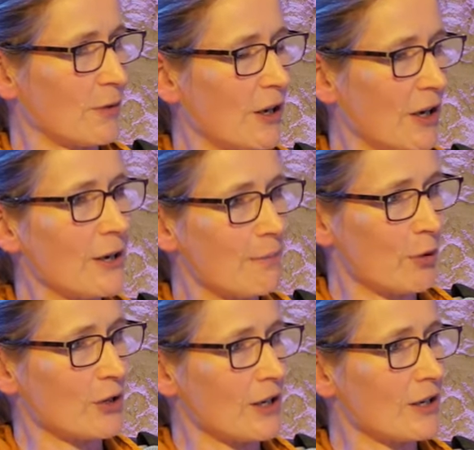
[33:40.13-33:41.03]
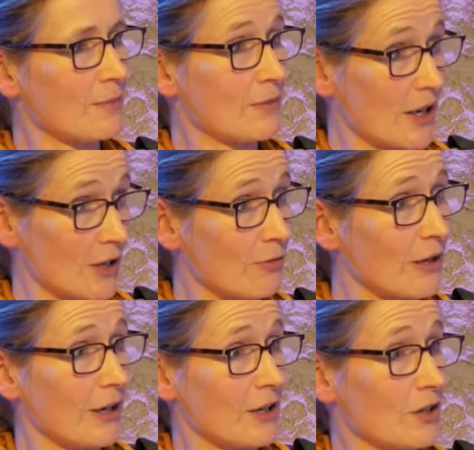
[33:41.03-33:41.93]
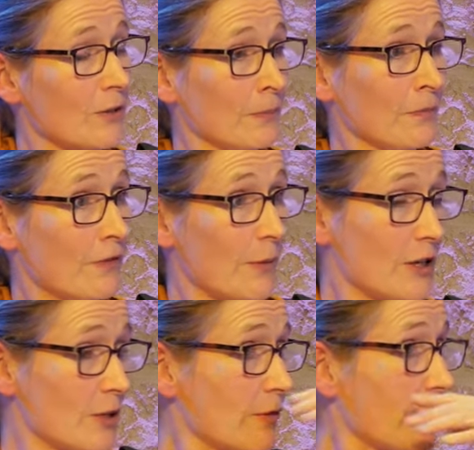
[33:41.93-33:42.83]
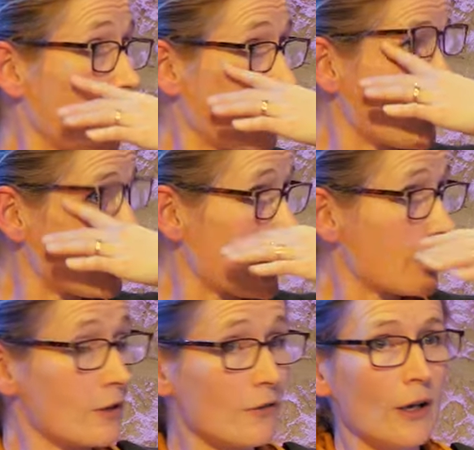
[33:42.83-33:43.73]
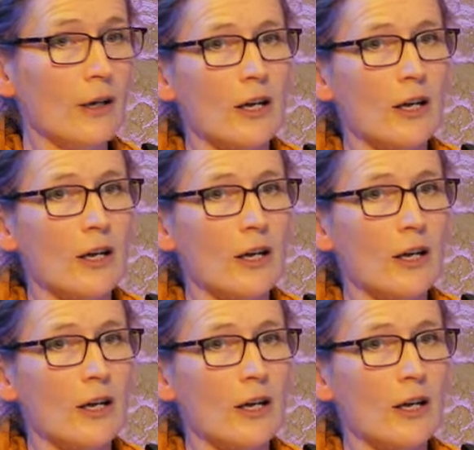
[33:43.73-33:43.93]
an embodied sex realist feminism of care perspective.